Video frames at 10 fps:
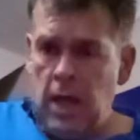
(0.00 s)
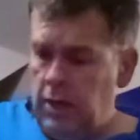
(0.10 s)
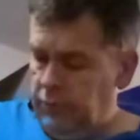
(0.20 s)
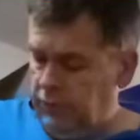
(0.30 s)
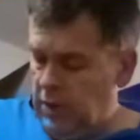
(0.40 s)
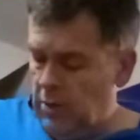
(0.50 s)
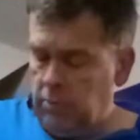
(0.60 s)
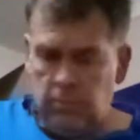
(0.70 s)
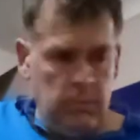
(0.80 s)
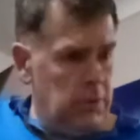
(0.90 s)

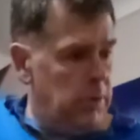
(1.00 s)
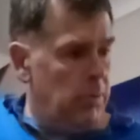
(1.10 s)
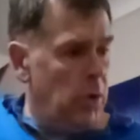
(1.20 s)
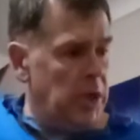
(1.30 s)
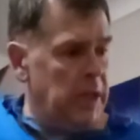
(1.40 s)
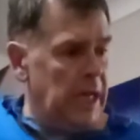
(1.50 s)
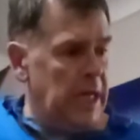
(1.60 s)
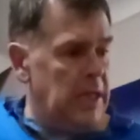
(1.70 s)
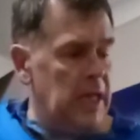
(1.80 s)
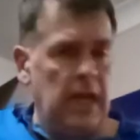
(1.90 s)
So what you
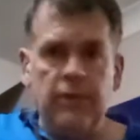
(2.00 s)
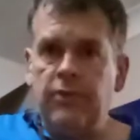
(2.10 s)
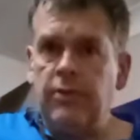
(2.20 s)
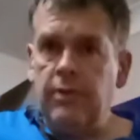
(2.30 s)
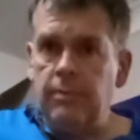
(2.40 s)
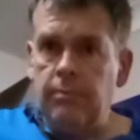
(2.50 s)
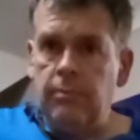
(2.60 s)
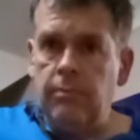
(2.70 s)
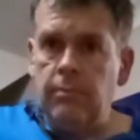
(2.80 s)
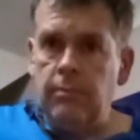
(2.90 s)
need is
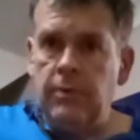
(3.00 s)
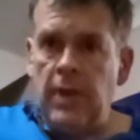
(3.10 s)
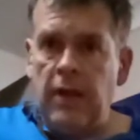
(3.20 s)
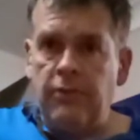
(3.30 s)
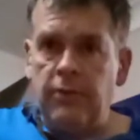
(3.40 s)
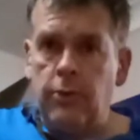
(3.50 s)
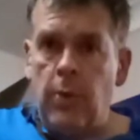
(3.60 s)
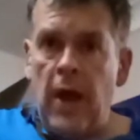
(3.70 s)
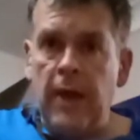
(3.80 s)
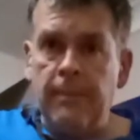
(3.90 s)
nice and
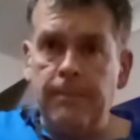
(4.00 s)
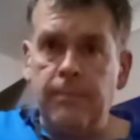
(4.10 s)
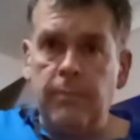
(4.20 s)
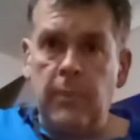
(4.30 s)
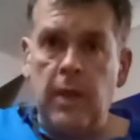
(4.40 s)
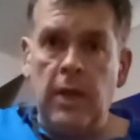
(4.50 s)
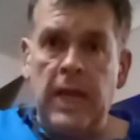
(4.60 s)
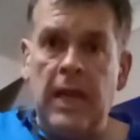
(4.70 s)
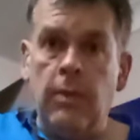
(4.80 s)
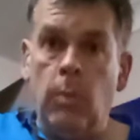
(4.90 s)
quiet, and
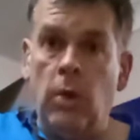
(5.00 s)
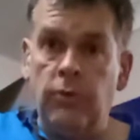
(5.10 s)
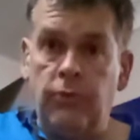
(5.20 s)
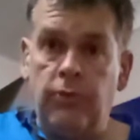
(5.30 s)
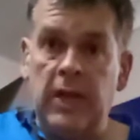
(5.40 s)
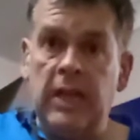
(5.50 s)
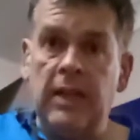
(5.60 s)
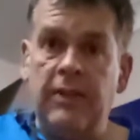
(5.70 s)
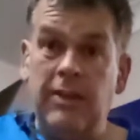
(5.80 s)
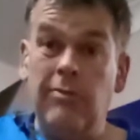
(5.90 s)
hit one string and
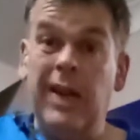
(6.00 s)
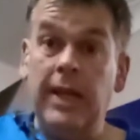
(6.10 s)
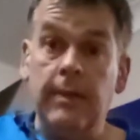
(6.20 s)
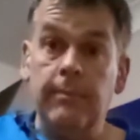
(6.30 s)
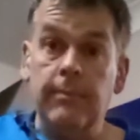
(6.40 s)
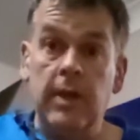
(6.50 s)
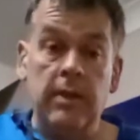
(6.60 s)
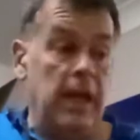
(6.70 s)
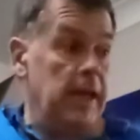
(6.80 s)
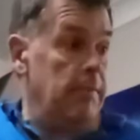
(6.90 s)
let it ring, and
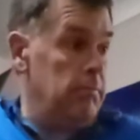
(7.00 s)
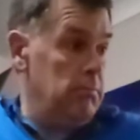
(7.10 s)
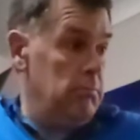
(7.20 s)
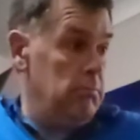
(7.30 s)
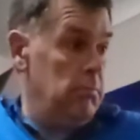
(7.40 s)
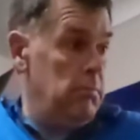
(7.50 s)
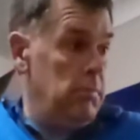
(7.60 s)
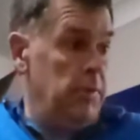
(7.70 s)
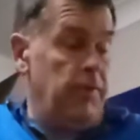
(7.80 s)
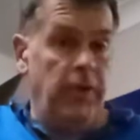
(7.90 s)

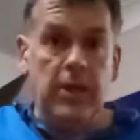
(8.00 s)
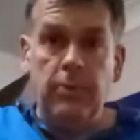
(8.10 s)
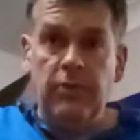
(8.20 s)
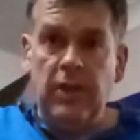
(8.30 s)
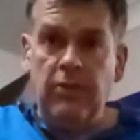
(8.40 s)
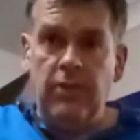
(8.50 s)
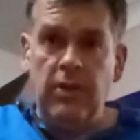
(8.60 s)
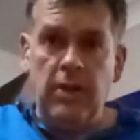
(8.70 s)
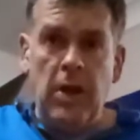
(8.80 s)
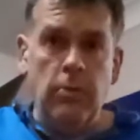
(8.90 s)
the frequencies that
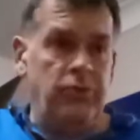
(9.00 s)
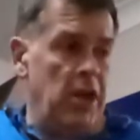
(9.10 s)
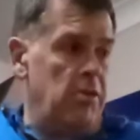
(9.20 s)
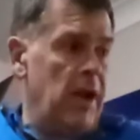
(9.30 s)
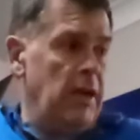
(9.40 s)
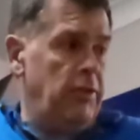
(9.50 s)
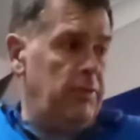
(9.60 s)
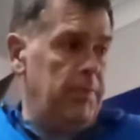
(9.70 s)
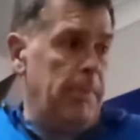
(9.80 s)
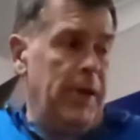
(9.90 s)
the note generates
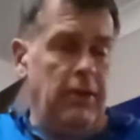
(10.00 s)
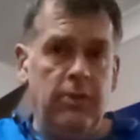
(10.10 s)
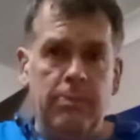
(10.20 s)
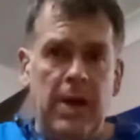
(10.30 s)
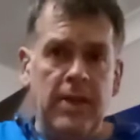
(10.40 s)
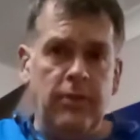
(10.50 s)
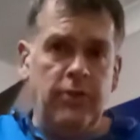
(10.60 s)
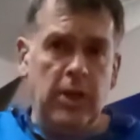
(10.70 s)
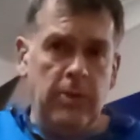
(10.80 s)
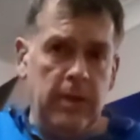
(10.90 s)
are picked up by the
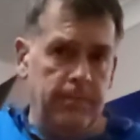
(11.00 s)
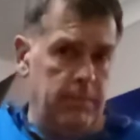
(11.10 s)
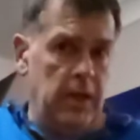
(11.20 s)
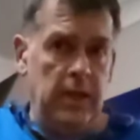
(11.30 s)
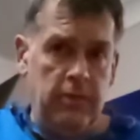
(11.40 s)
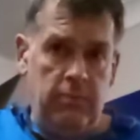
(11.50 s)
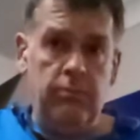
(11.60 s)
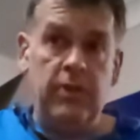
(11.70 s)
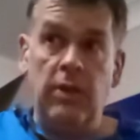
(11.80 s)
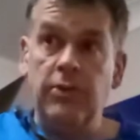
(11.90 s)
tuner, and it
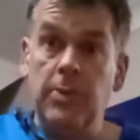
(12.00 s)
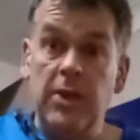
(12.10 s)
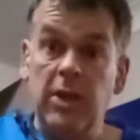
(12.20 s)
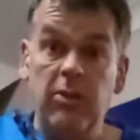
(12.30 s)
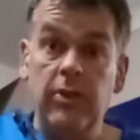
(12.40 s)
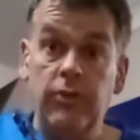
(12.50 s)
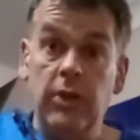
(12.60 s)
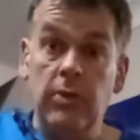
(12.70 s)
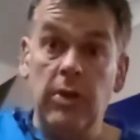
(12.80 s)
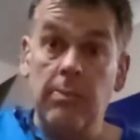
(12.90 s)
tells you whether you're in
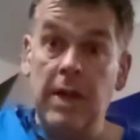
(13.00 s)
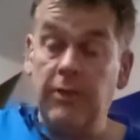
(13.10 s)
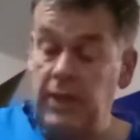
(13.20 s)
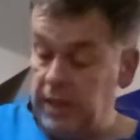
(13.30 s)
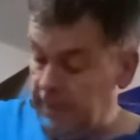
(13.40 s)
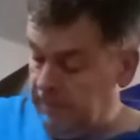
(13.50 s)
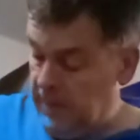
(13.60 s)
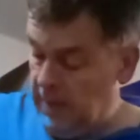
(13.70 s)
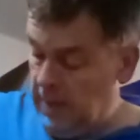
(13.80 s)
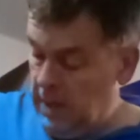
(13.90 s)
tune or not, basically.
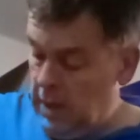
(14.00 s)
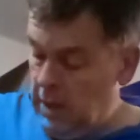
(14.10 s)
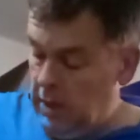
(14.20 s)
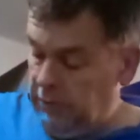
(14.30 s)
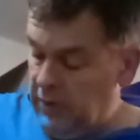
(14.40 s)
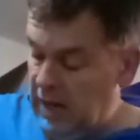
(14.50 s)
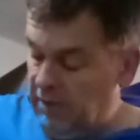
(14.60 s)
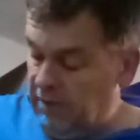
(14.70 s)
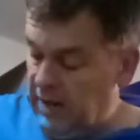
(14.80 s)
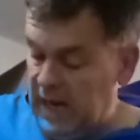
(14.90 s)
So here's
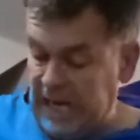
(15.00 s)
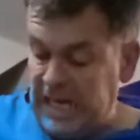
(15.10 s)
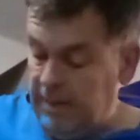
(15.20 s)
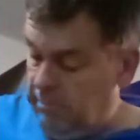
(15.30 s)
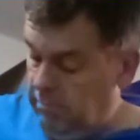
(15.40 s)
an E.